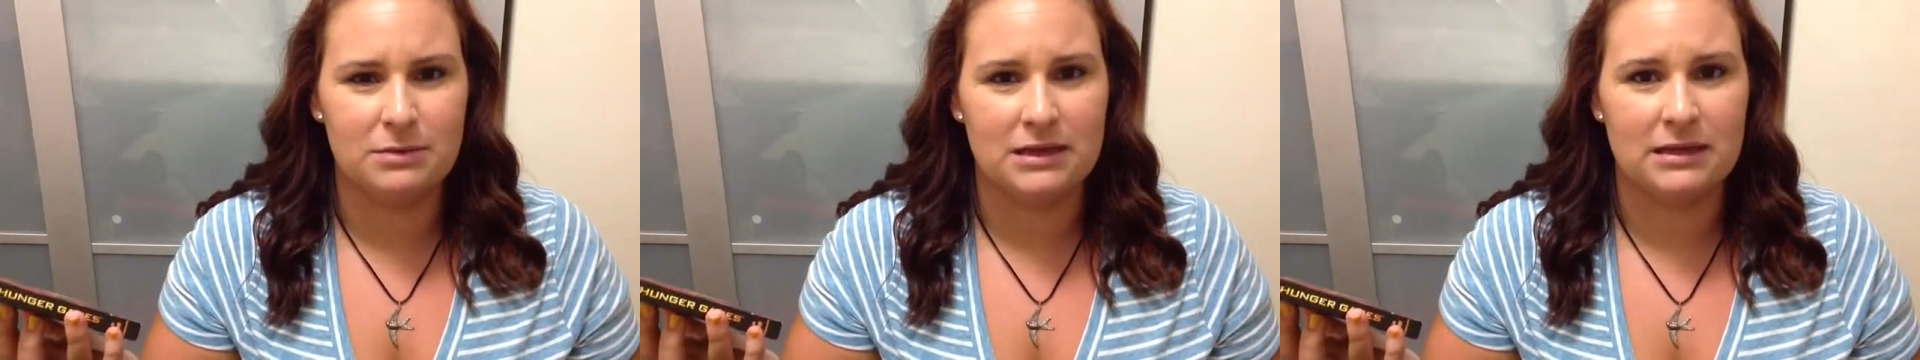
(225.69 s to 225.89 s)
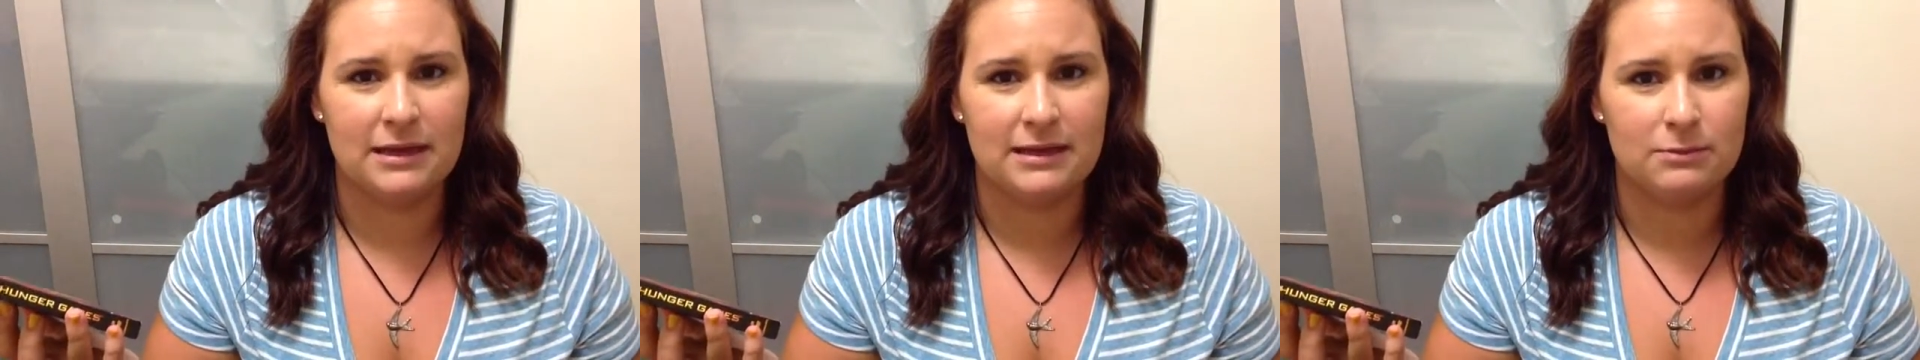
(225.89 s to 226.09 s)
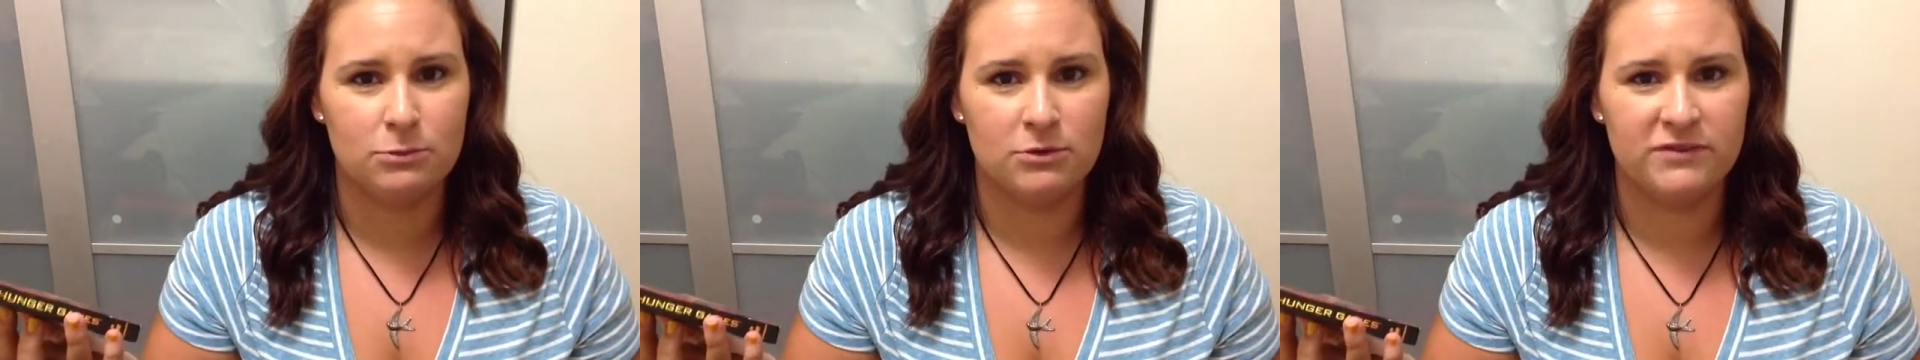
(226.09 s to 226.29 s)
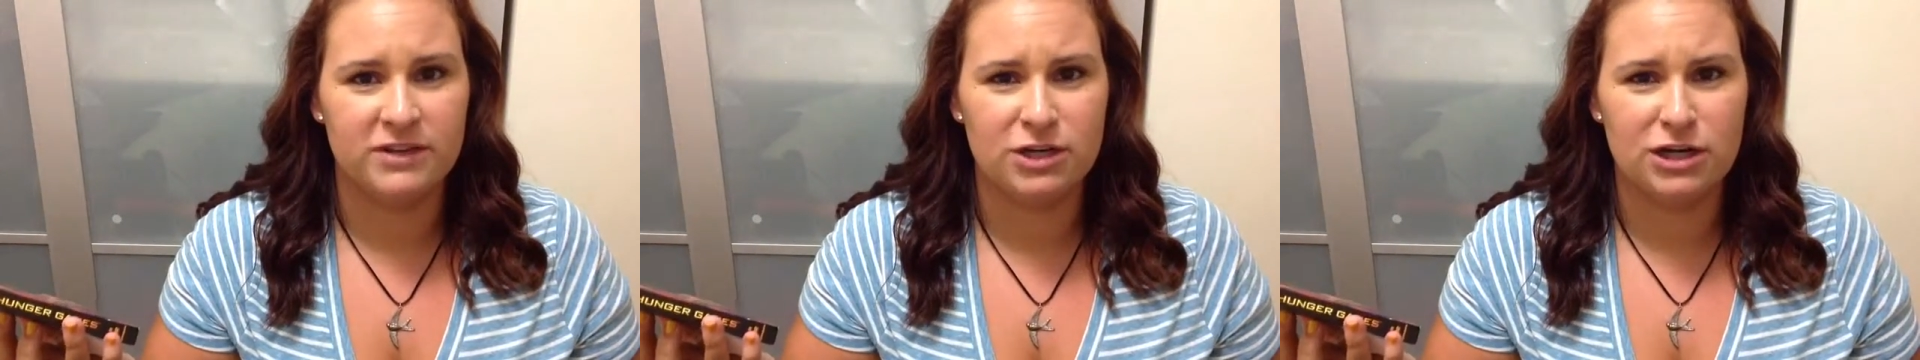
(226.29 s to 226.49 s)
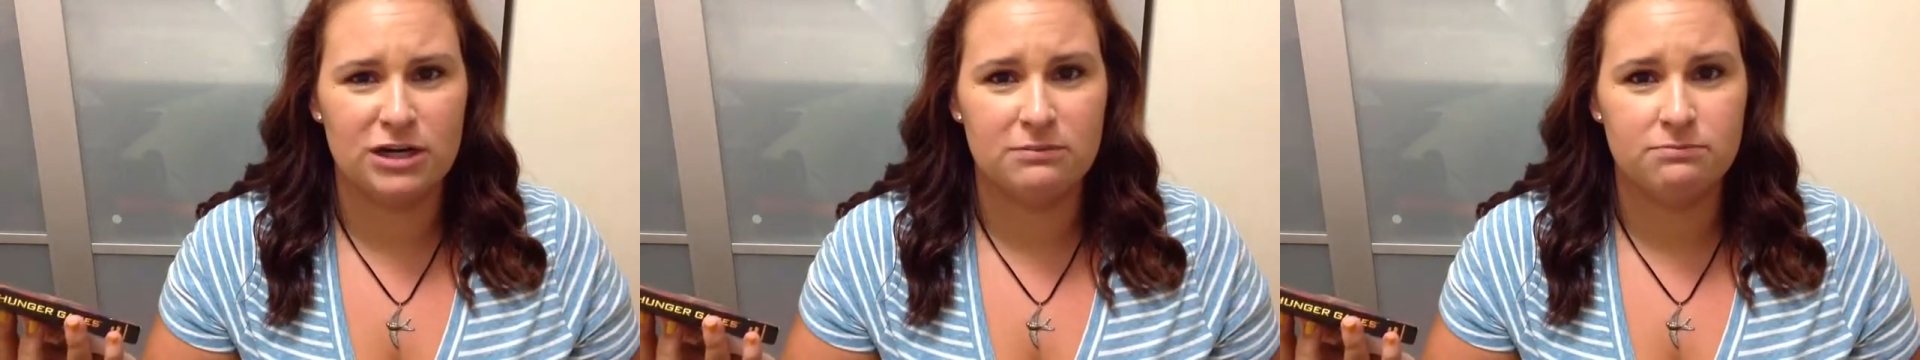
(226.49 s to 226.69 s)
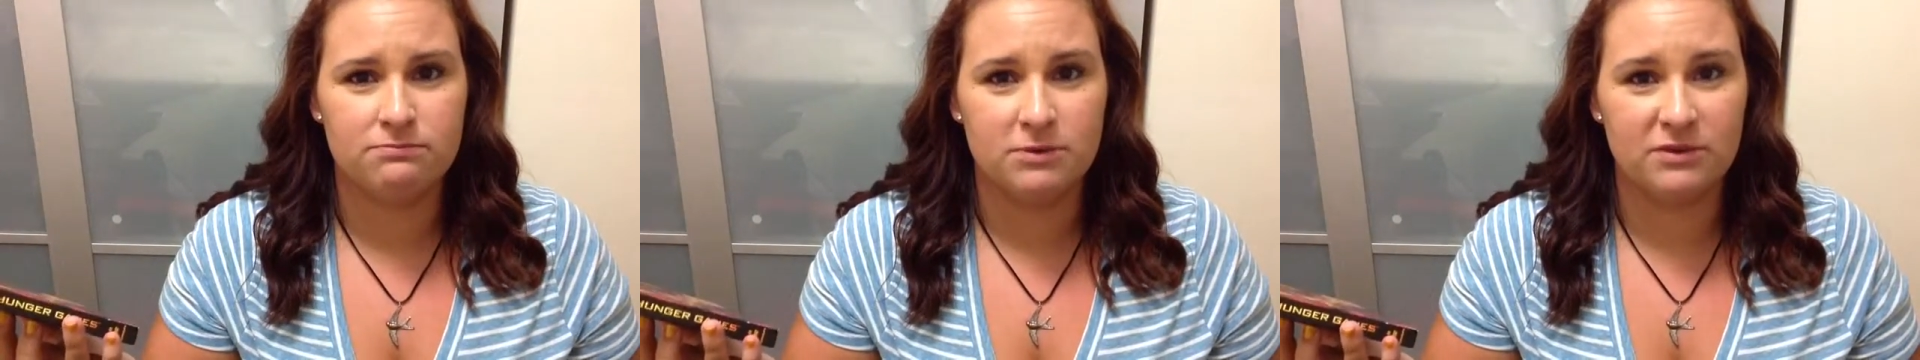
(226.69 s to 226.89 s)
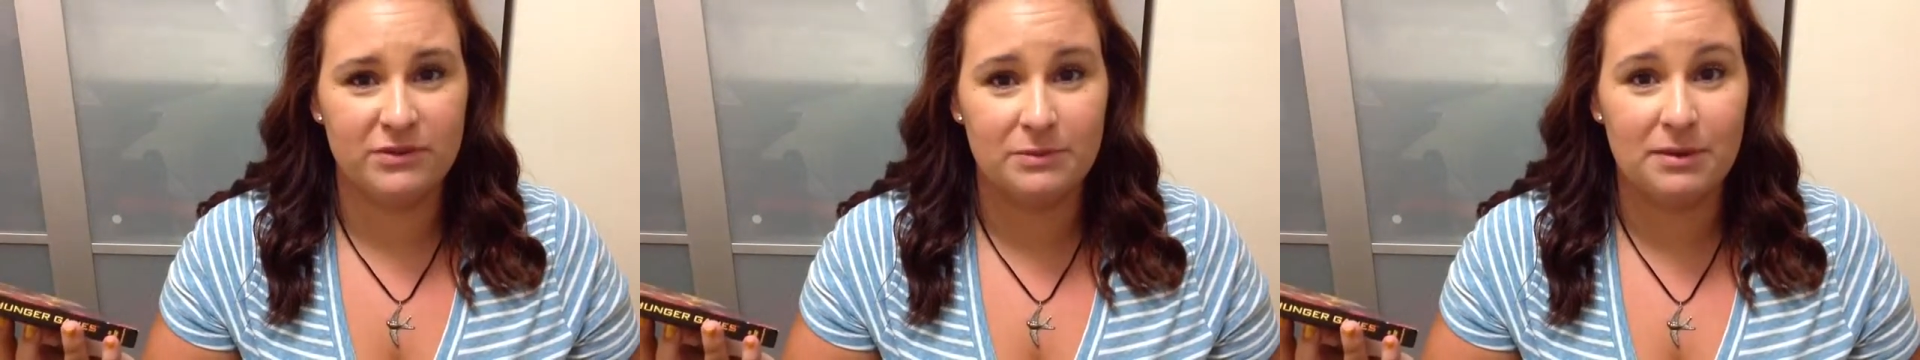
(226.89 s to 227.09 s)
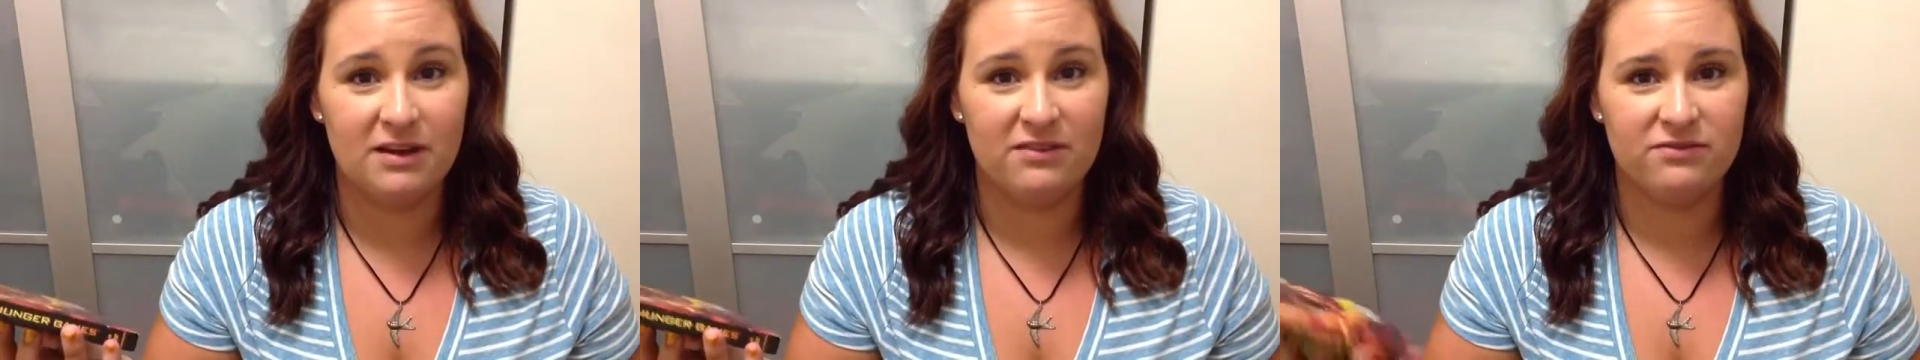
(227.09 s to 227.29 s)
big like movie nerd, movie
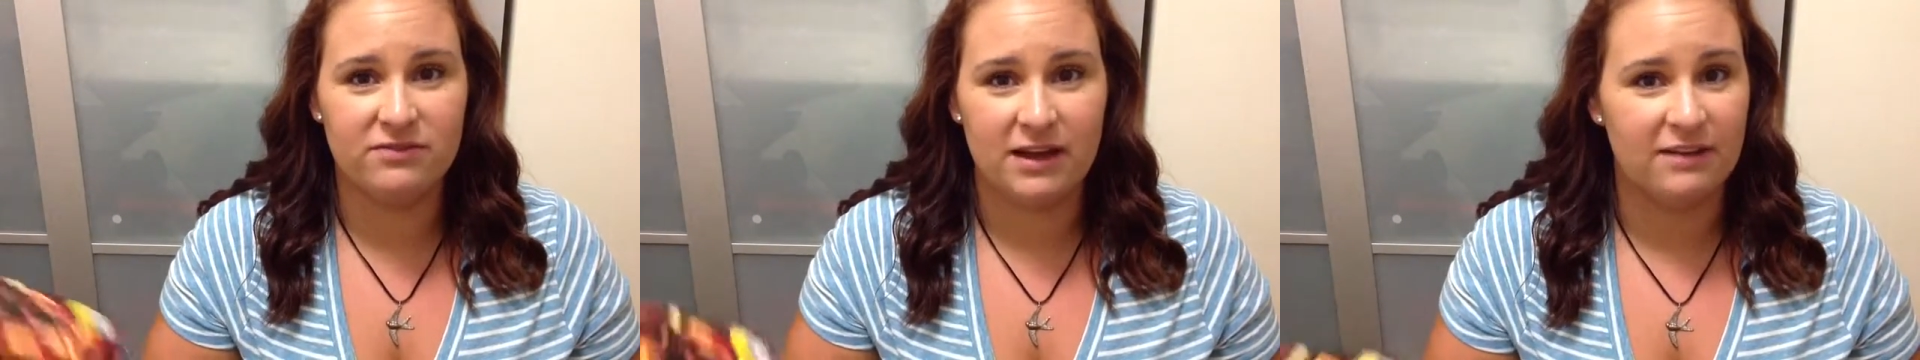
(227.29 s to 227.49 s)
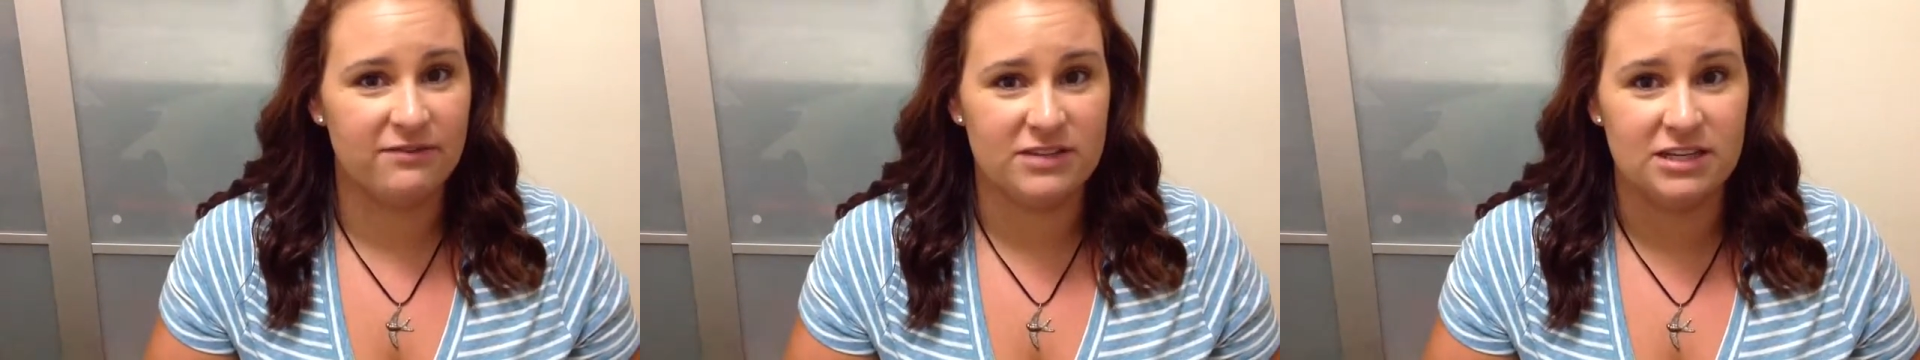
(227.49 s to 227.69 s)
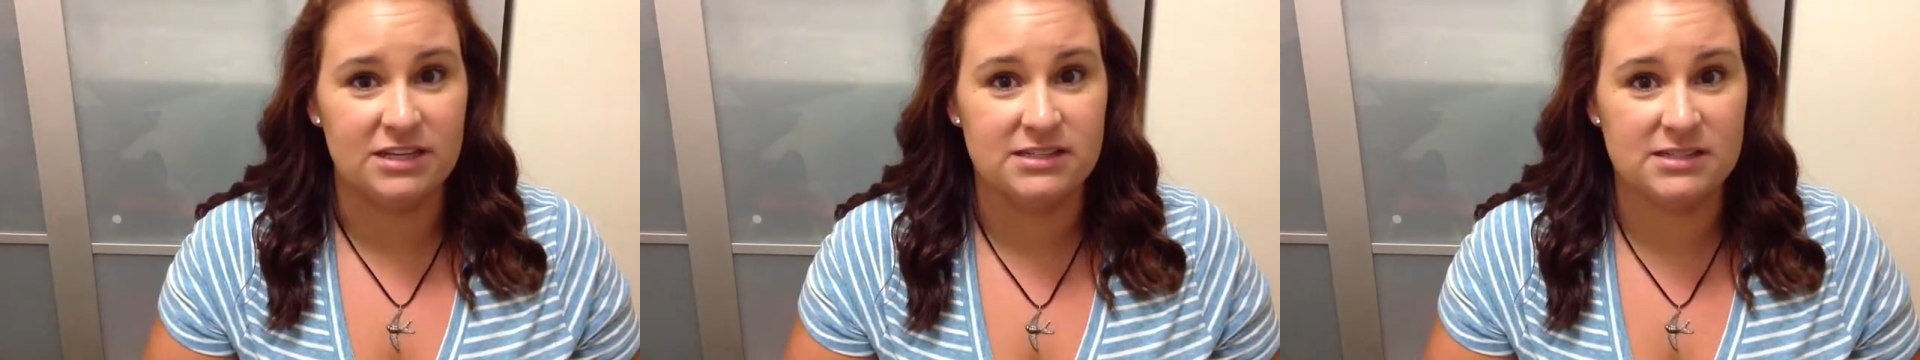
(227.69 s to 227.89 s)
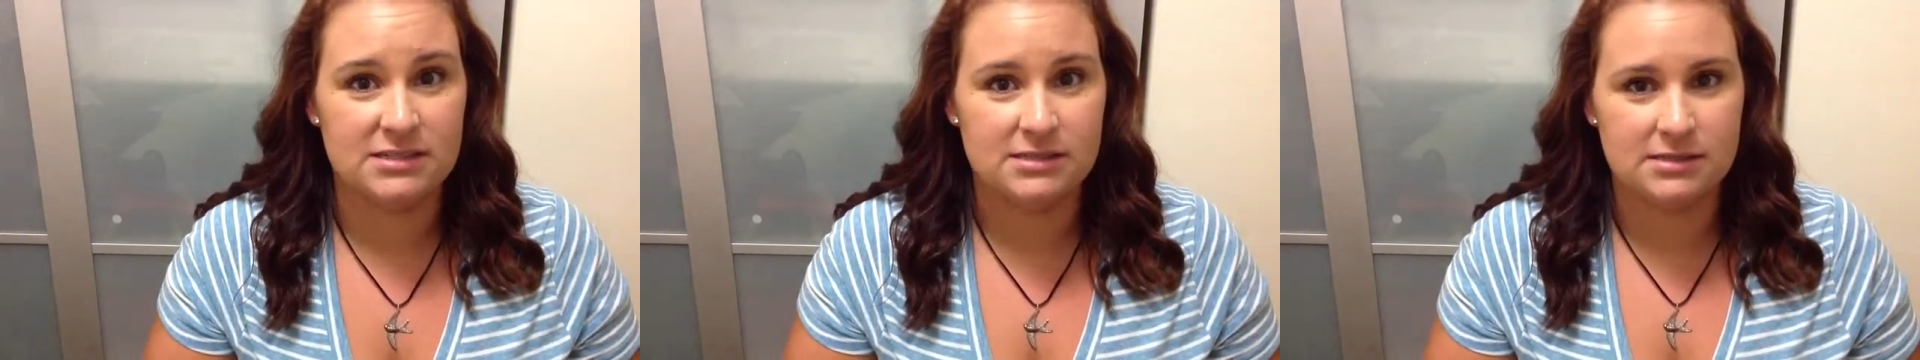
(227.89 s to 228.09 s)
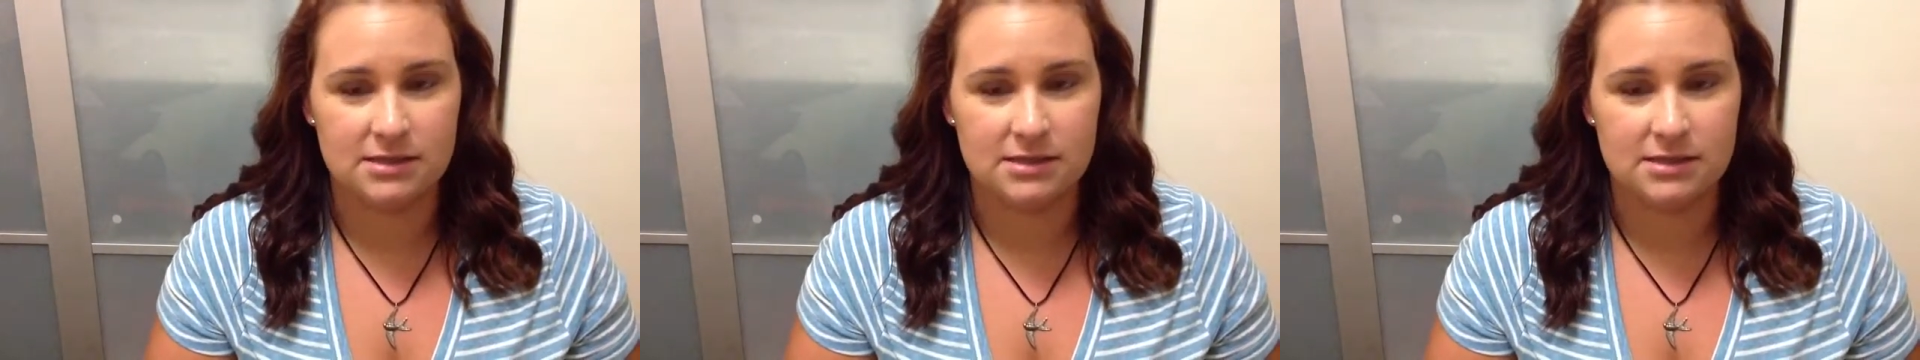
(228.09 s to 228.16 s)
buff, I have tons,